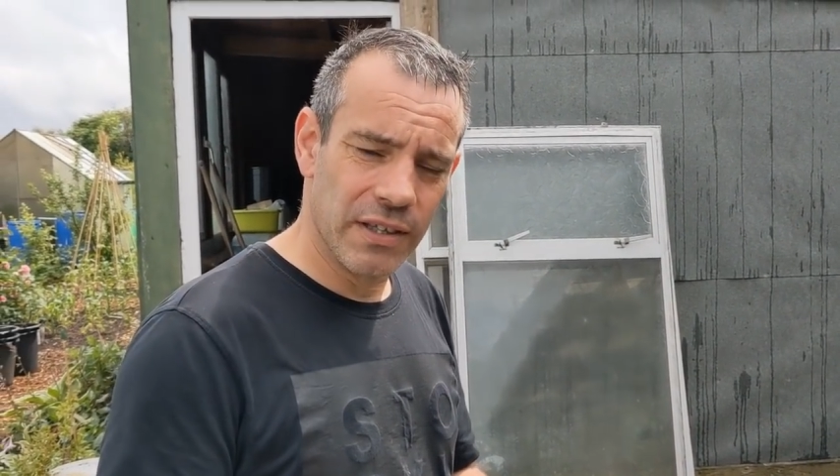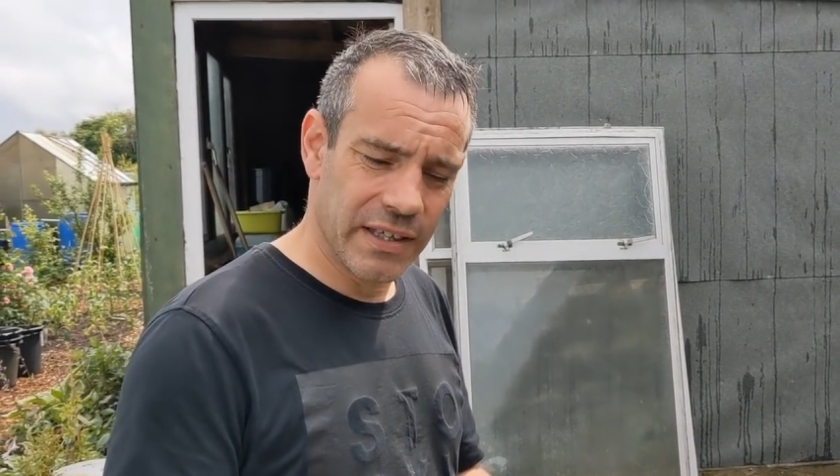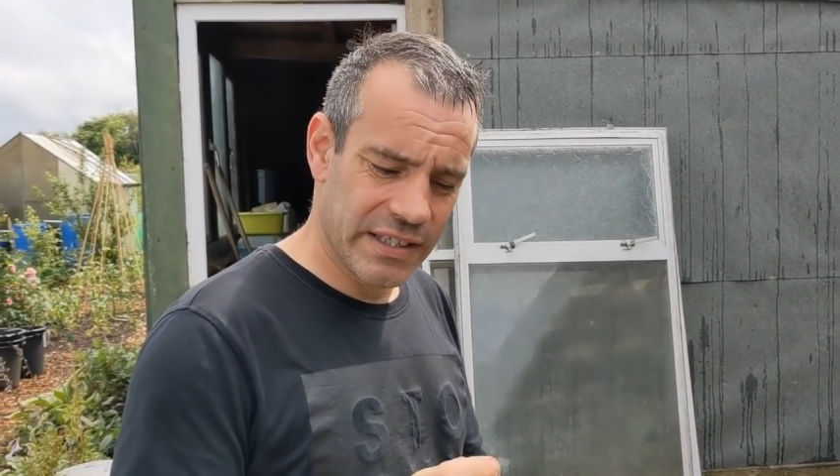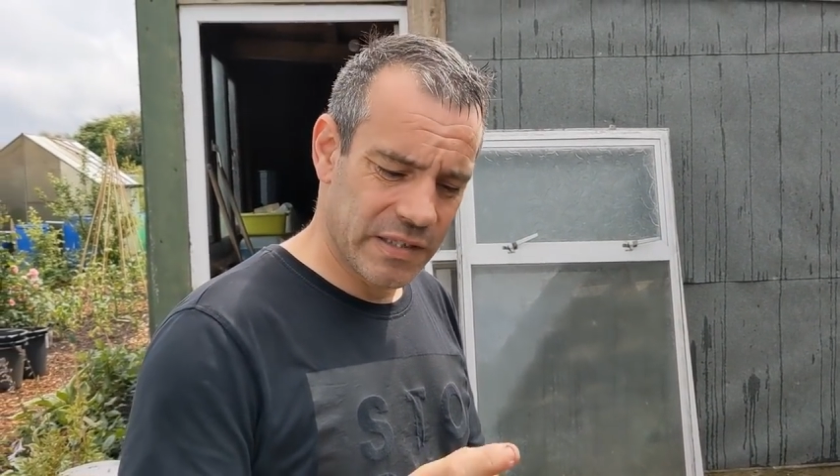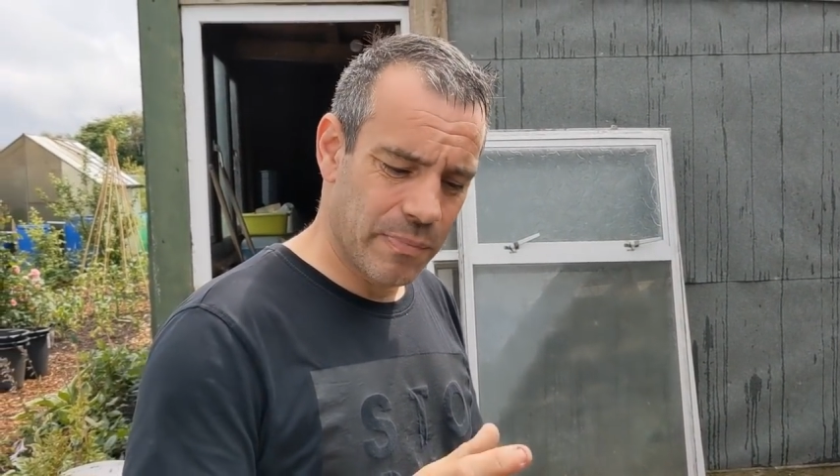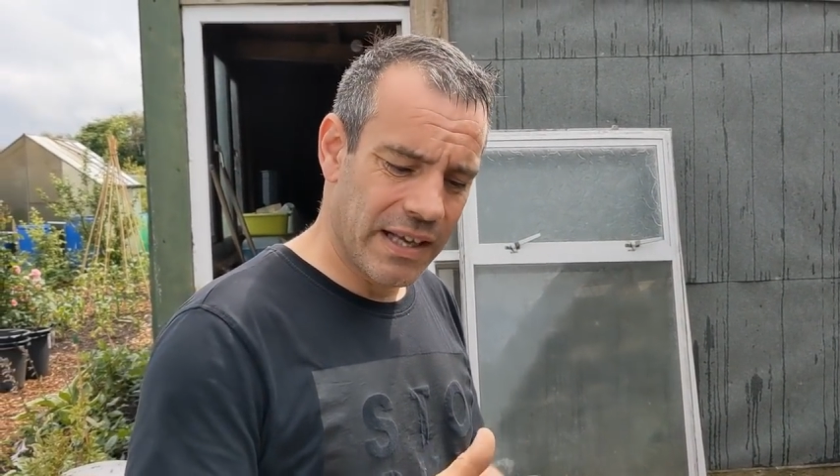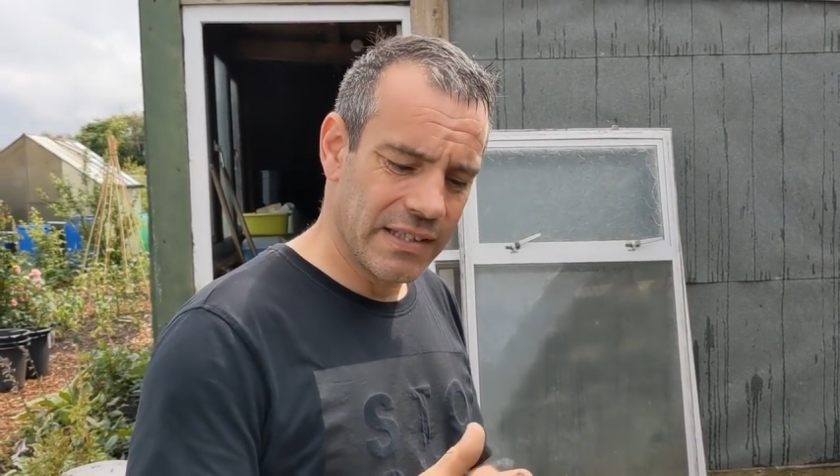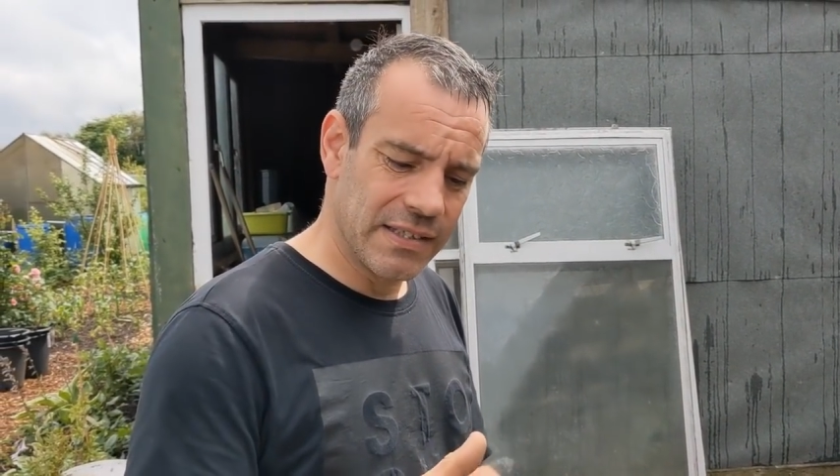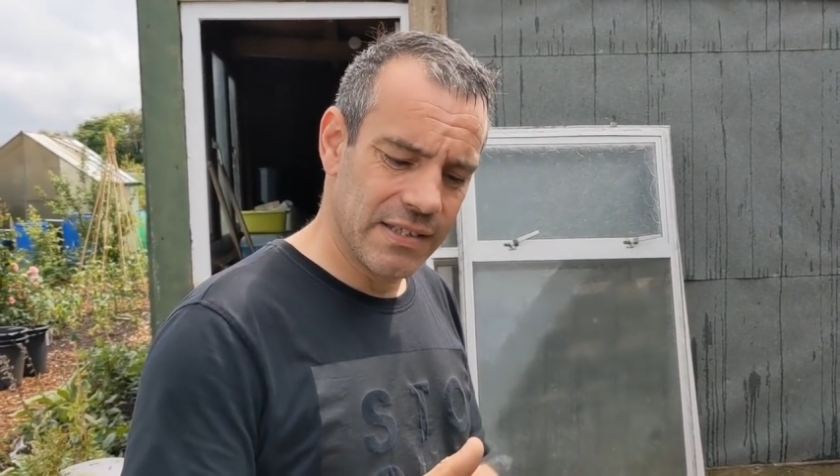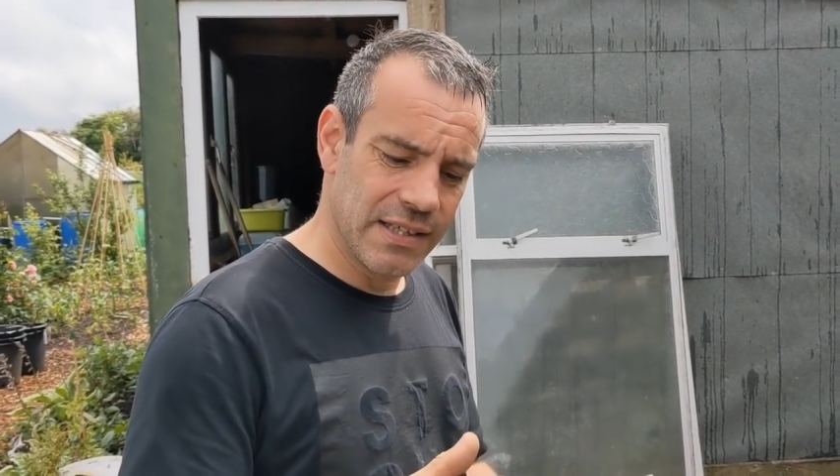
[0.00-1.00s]
It
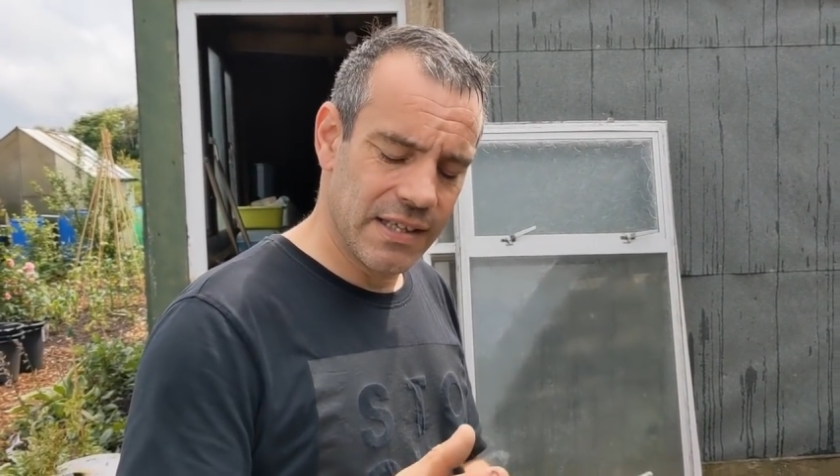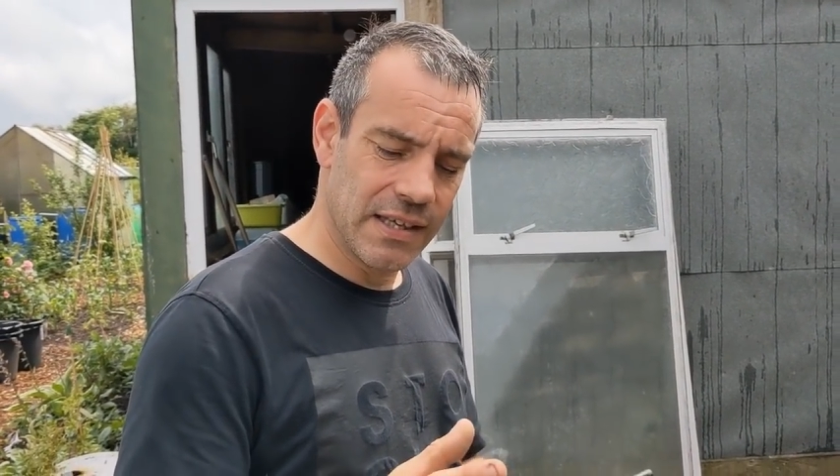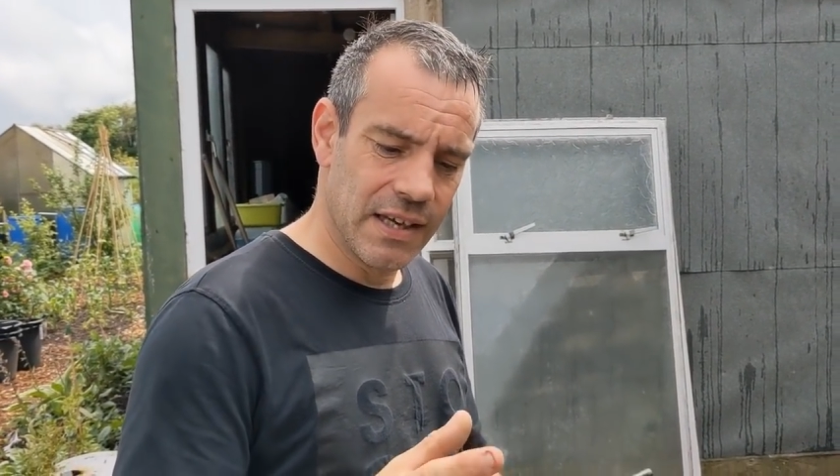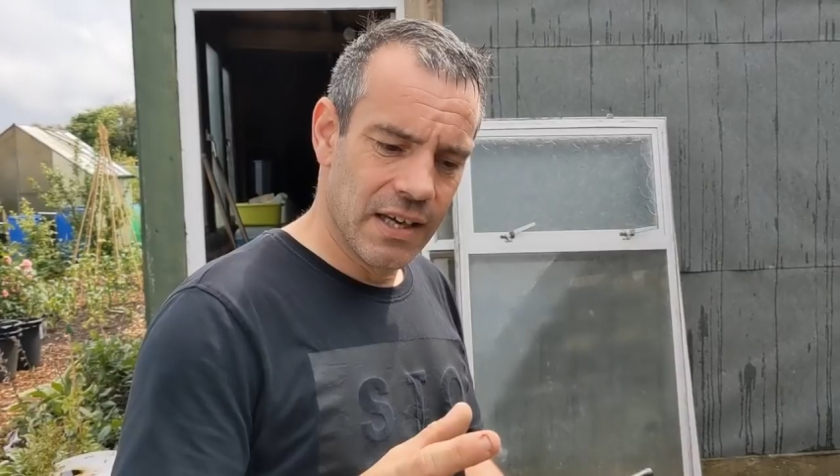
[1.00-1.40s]
expands the